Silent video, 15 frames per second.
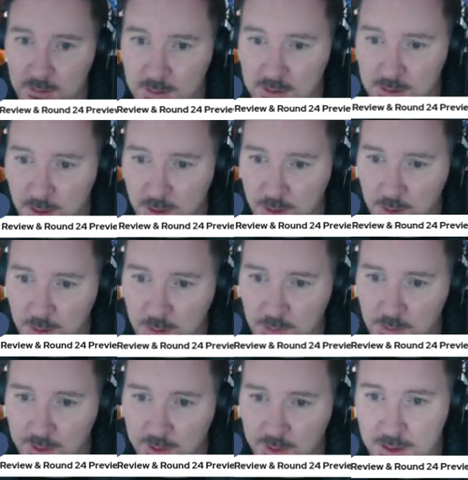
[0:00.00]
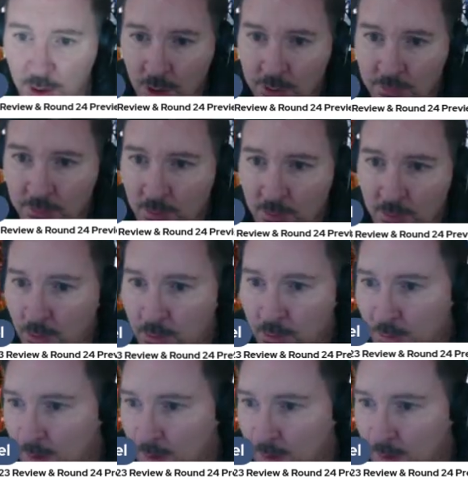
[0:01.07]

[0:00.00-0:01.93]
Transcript: So that's the overall